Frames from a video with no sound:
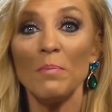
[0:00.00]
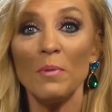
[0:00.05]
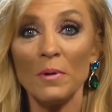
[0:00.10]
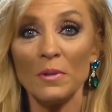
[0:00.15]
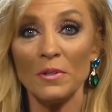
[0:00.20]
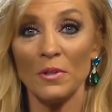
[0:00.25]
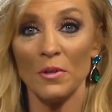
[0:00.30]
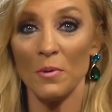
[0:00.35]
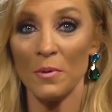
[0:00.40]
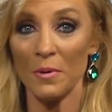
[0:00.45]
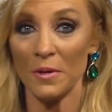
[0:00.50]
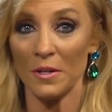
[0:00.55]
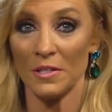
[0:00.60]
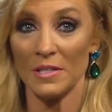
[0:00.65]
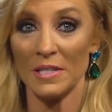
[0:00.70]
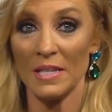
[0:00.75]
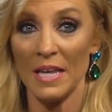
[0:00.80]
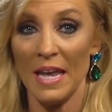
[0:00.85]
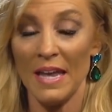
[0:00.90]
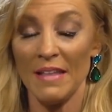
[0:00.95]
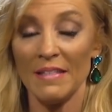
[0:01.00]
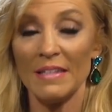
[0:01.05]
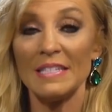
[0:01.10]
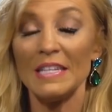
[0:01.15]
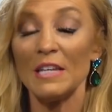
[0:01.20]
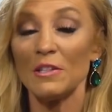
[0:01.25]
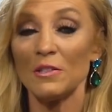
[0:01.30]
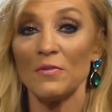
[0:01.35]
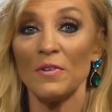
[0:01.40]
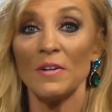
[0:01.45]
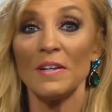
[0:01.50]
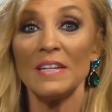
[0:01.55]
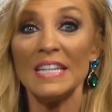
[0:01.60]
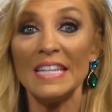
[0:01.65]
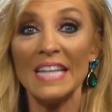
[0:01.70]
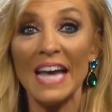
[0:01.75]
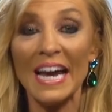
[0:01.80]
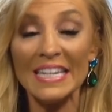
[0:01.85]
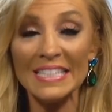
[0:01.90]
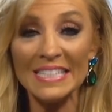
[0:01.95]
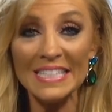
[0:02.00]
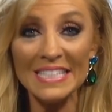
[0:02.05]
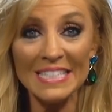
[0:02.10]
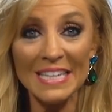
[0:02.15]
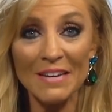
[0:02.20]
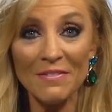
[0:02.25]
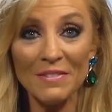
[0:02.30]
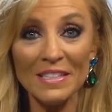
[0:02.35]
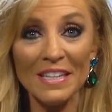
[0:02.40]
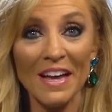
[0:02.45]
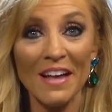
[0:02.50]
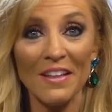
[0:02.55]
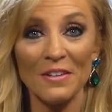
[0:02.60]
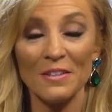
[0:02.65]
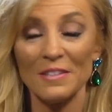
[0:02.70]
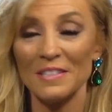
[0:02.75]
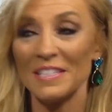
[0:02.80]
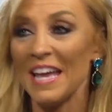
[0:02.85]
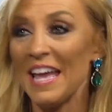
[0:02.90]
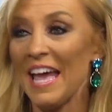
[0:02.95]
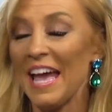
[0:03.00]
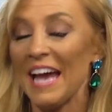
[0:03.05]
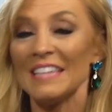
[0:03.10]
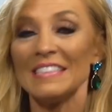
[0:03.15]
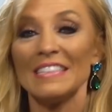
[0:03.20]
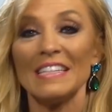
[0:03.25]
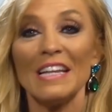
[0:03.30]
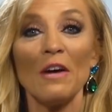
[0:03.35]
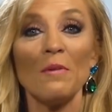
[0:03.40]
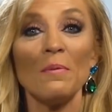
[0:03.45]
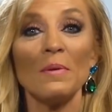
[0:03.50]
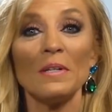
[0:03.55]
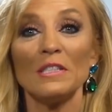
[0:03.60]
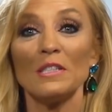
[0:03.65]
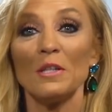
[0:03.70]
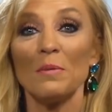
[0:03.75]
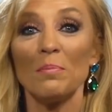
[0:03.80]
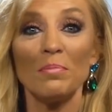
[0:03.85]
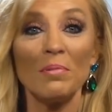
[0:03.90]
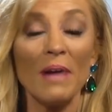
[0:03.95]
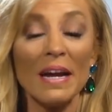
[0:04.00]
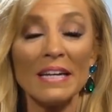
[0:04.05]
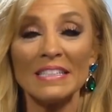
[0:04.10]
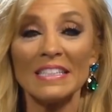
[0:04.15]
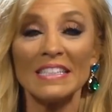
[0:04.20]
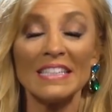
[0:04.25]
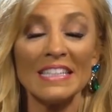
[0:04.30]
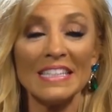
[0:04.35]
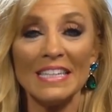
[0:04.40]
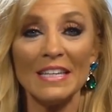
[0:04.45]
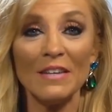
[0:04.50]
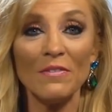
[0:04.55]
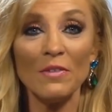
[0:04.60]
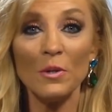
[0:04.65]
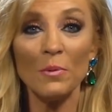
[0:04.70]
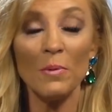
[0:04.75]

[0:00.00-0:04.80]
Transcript: board course that sells for $97. I said, I want us to practically give it